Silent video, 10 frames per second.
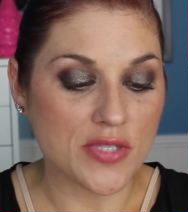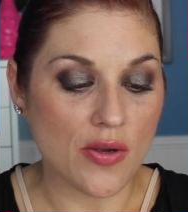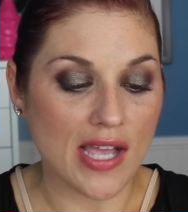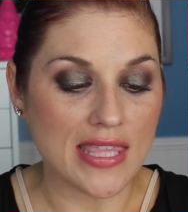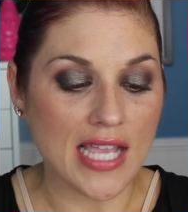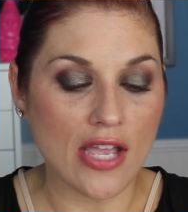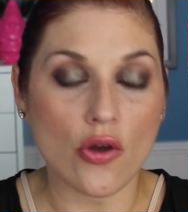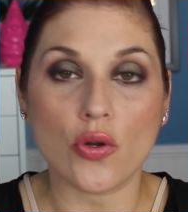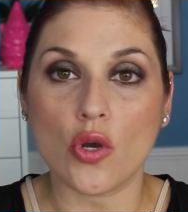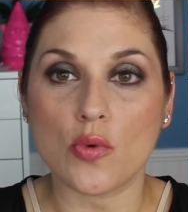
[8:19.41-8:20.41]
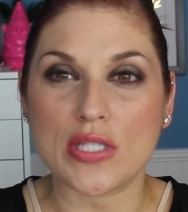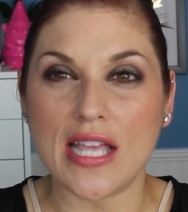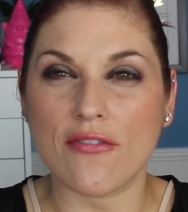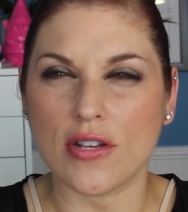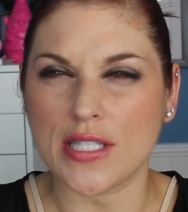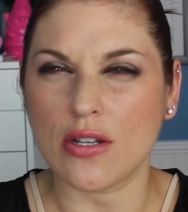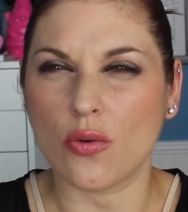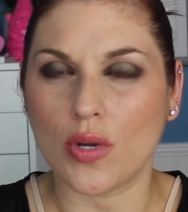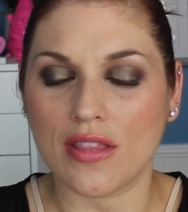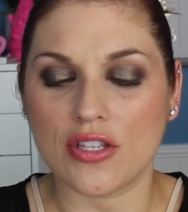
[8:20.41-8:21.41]
So I think I own almost every
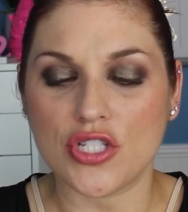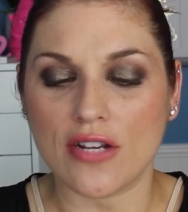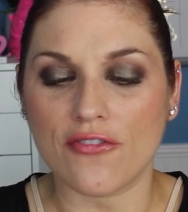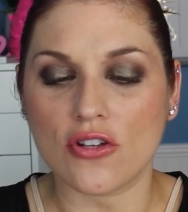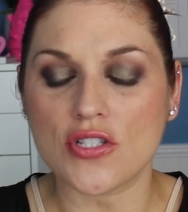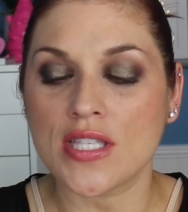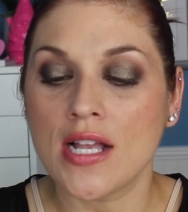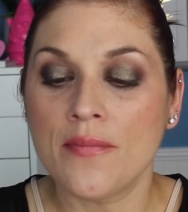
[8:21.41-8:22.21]
single one of the Jennifers,